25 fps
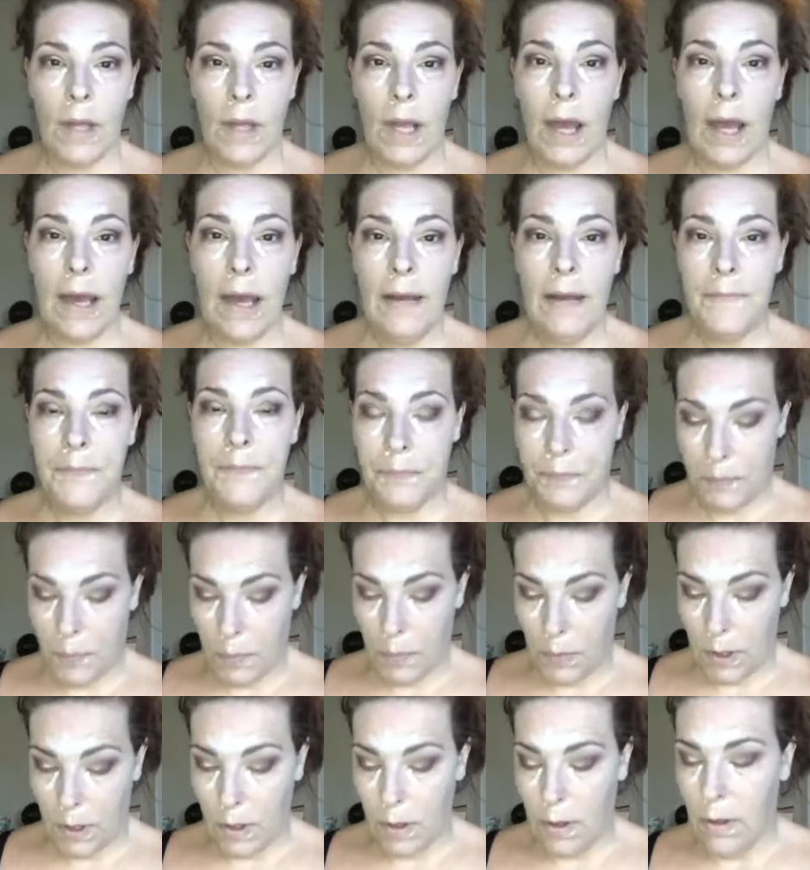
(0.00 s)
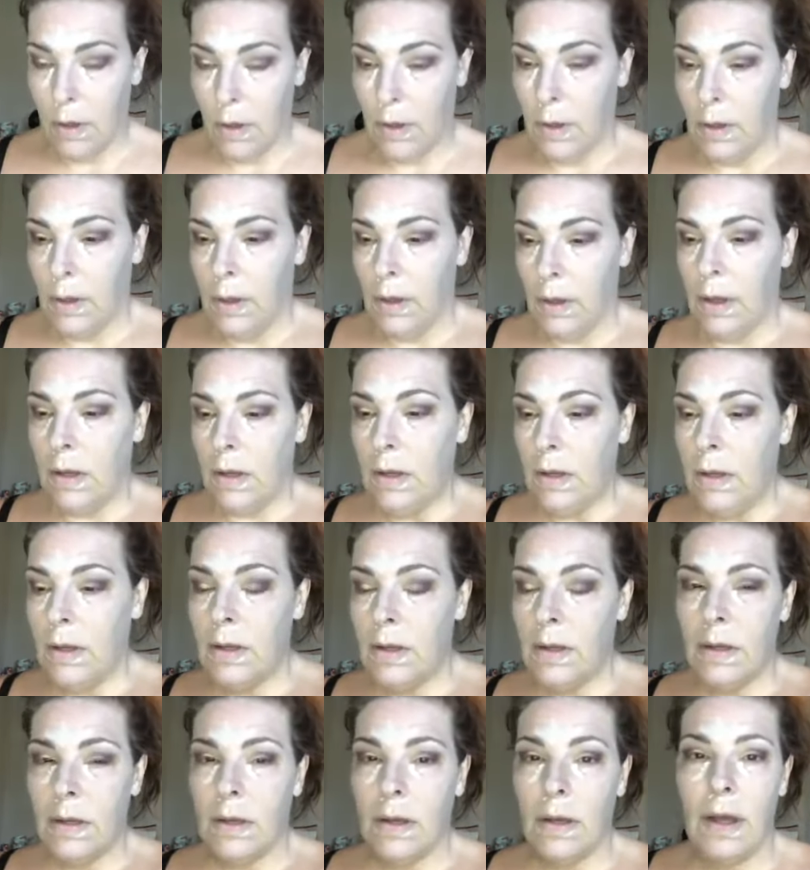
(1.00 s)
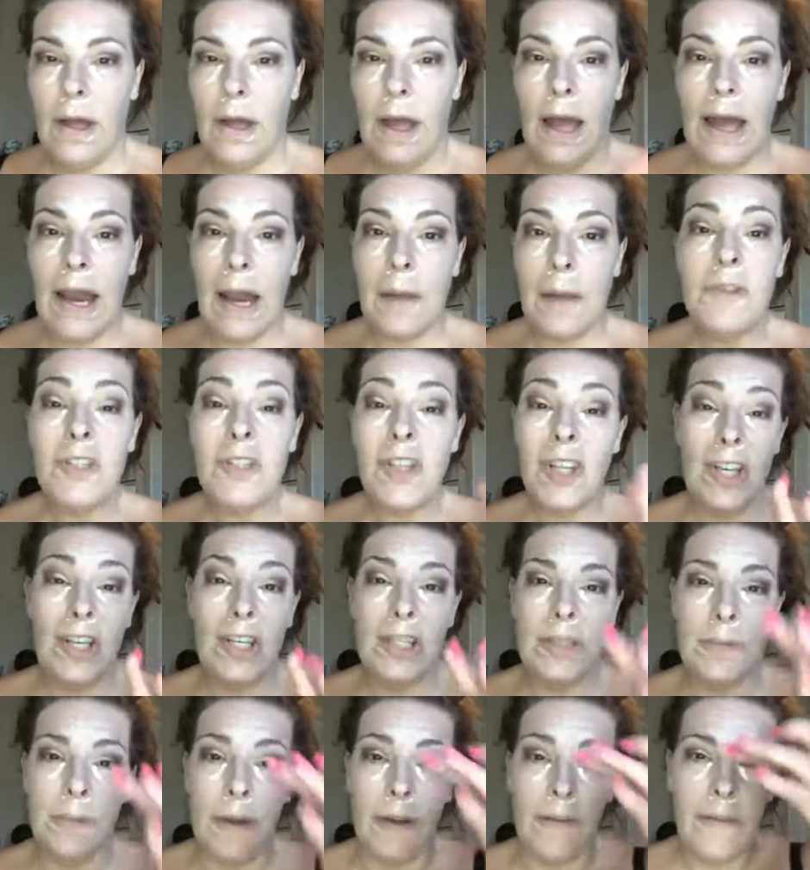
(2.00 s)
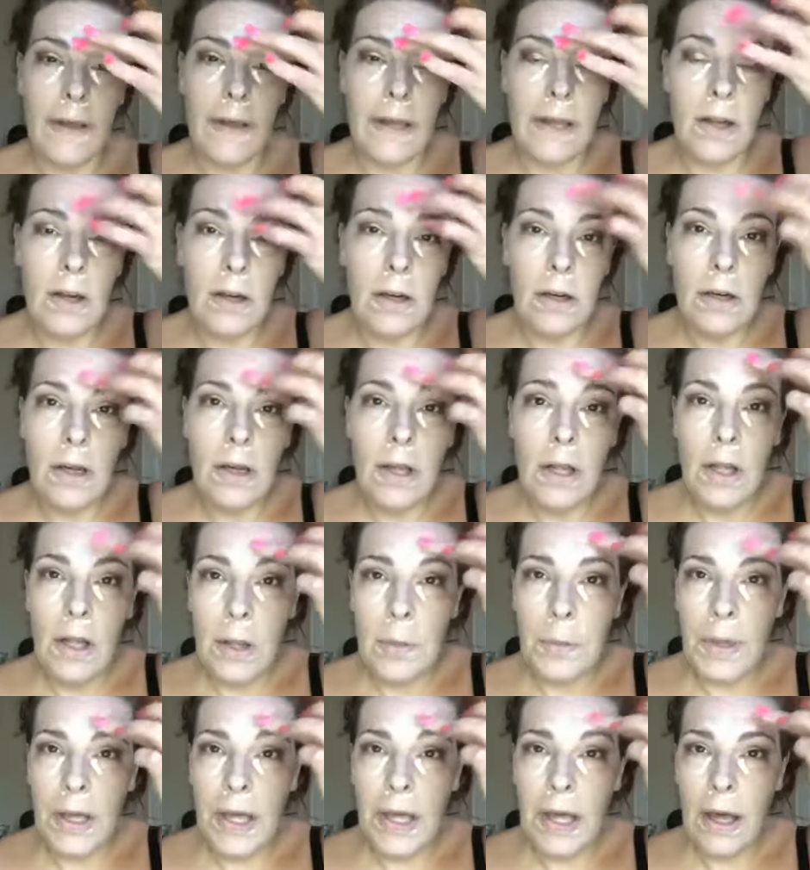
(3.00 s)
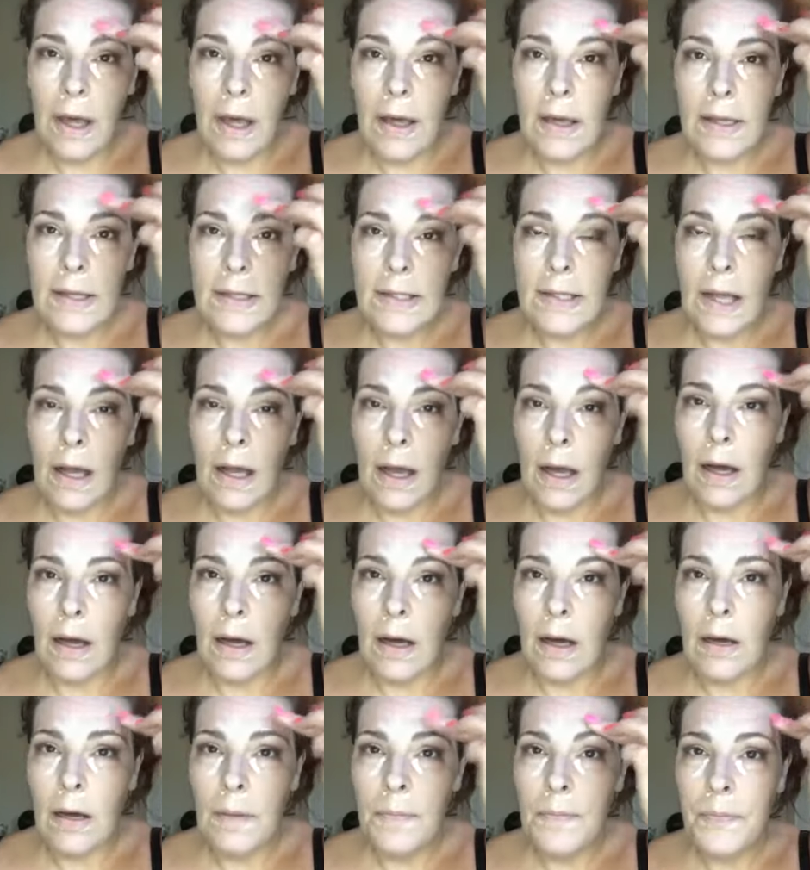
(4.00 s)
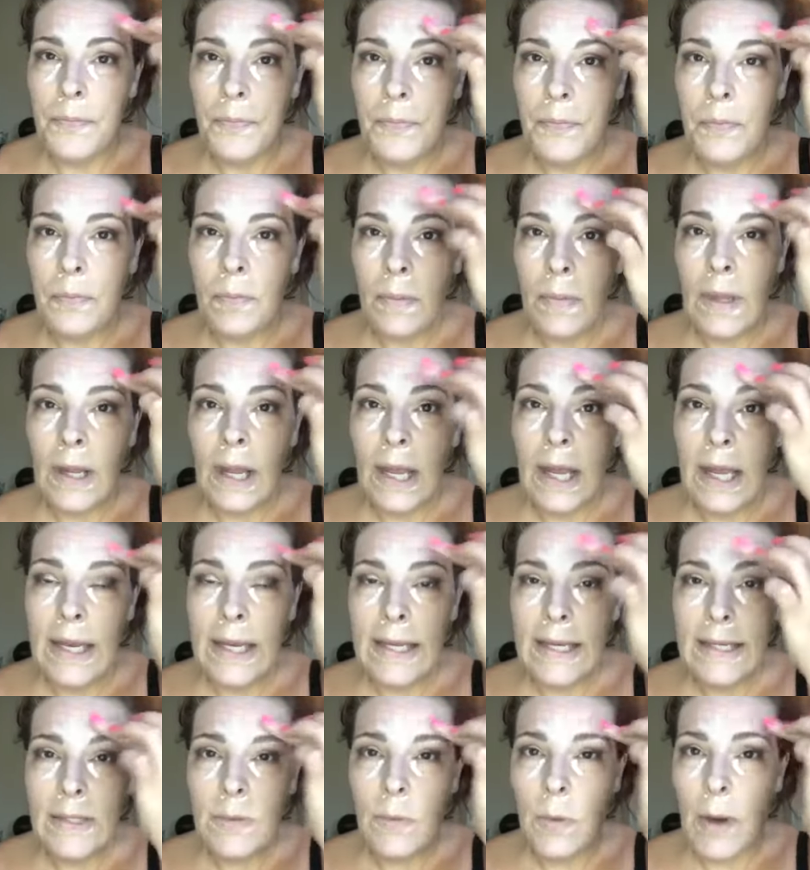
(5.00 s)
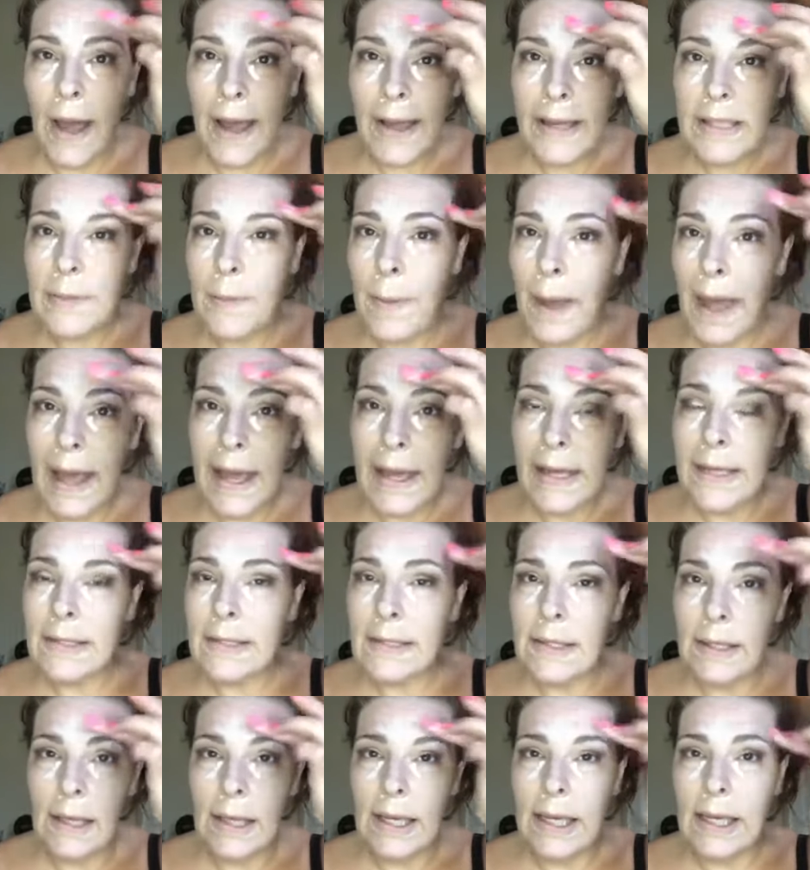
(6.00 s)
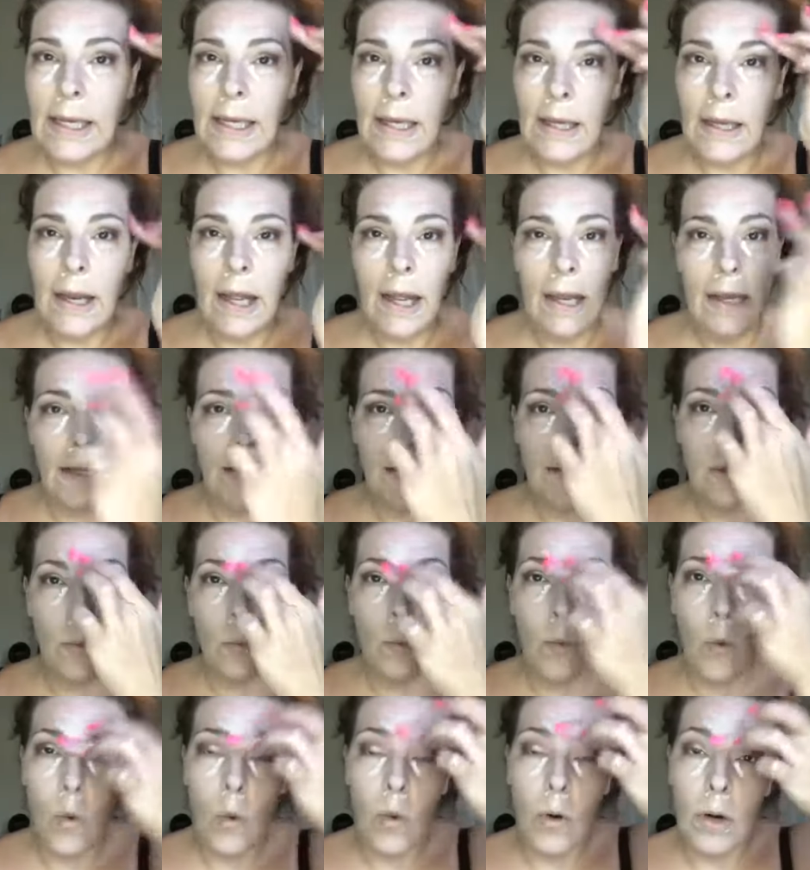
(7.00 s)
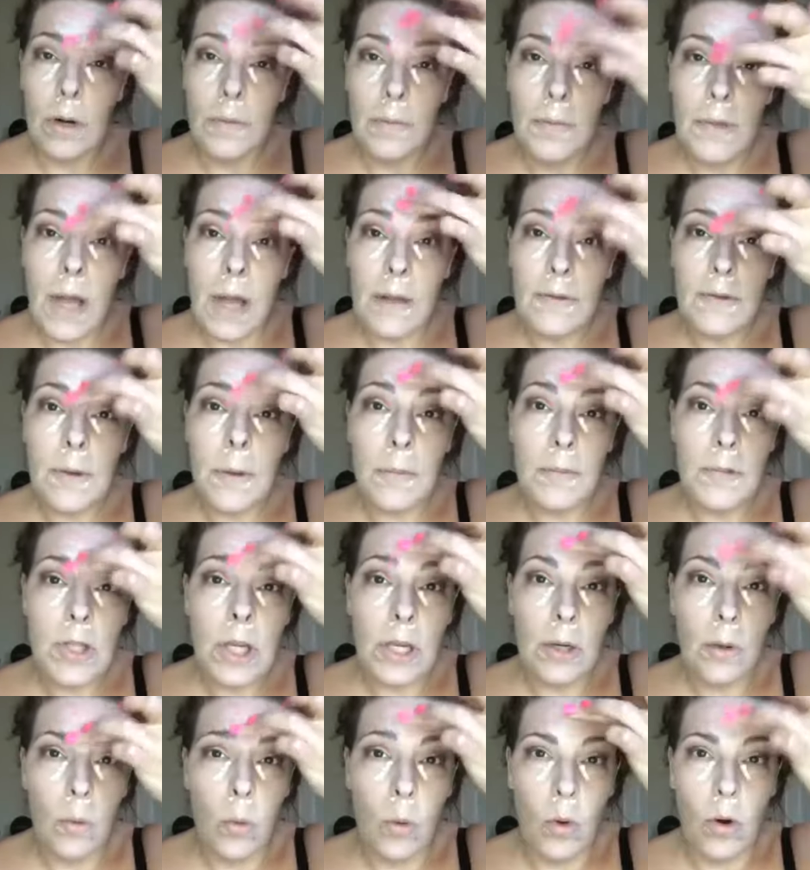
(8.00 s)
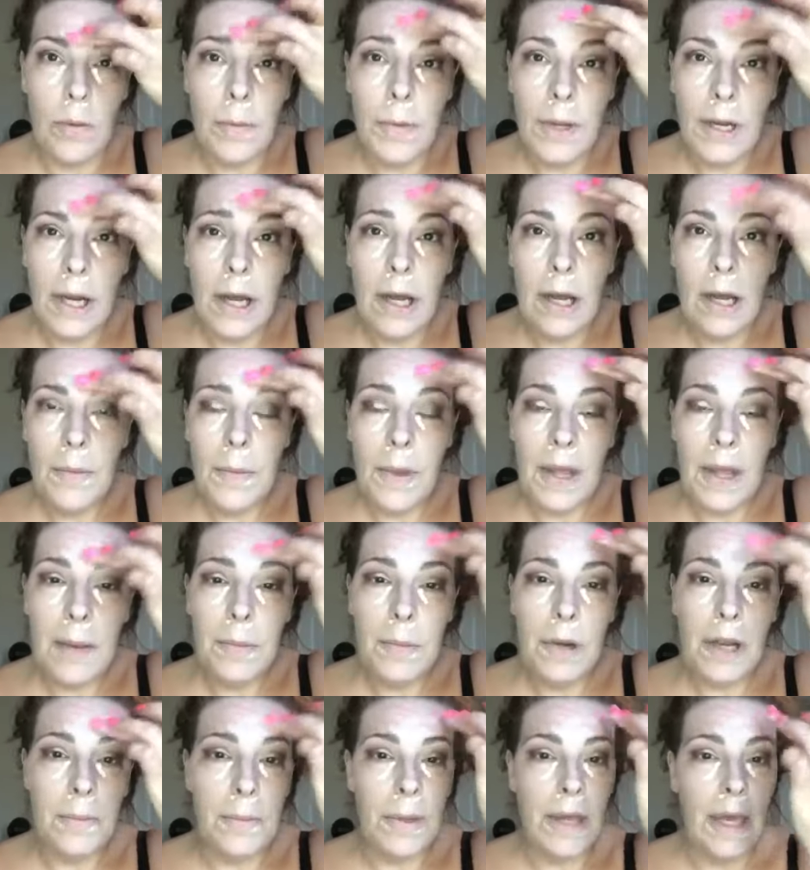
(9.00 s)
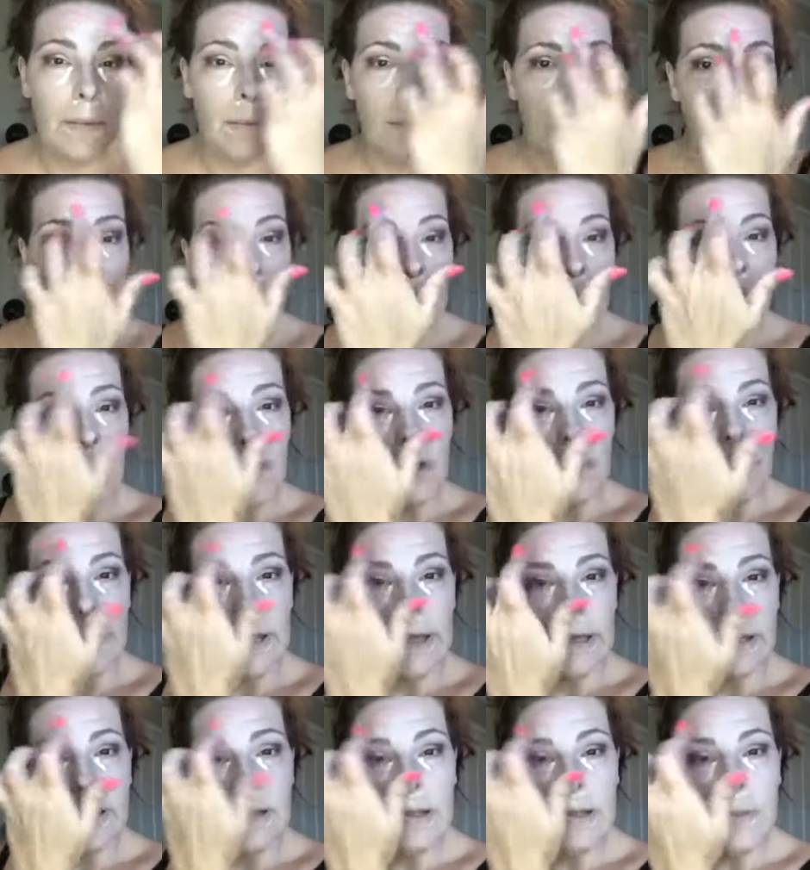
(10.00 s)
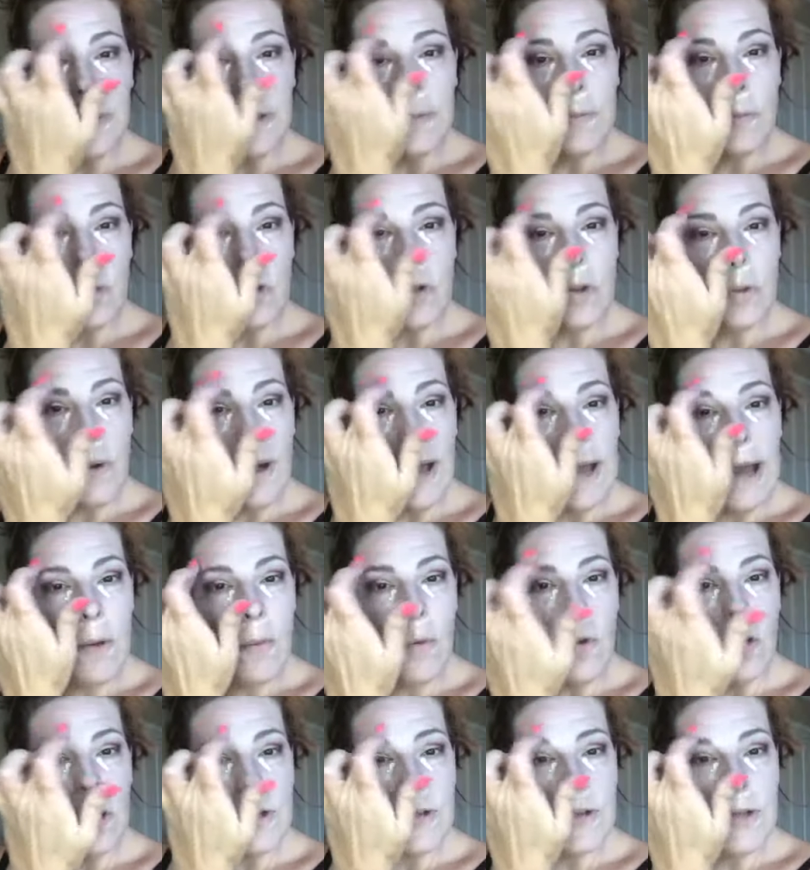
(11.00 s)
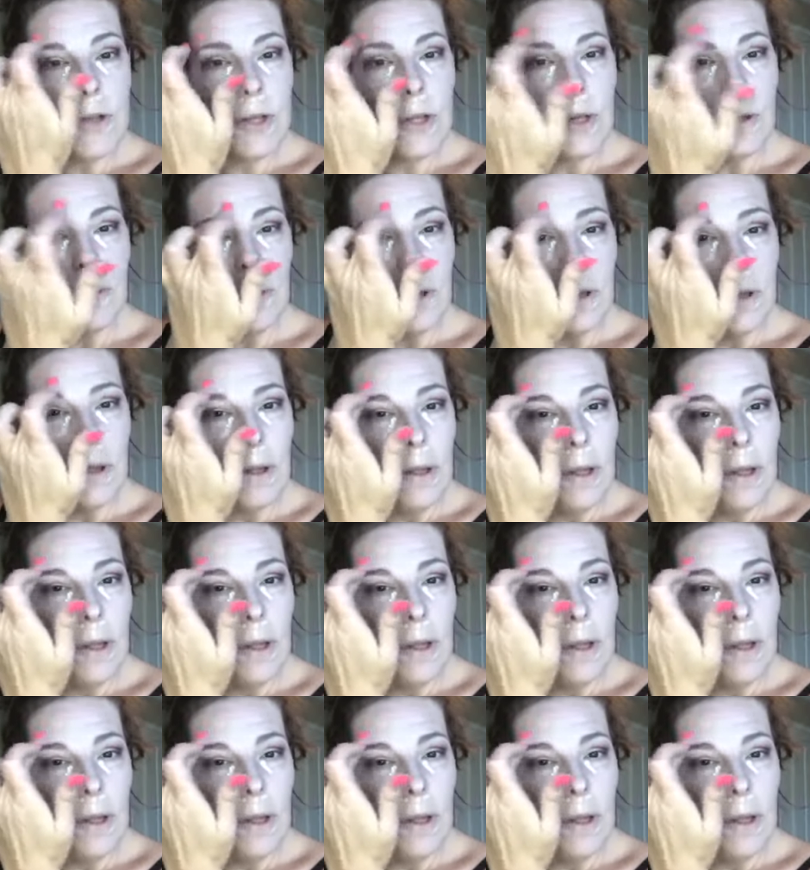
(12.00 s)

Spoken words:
Okay. And I'm just going to use my finger because it is wax based again, and it's warm. I'm just going to warm it up, and I'm going to be able to move it around a little bit more the way I want to.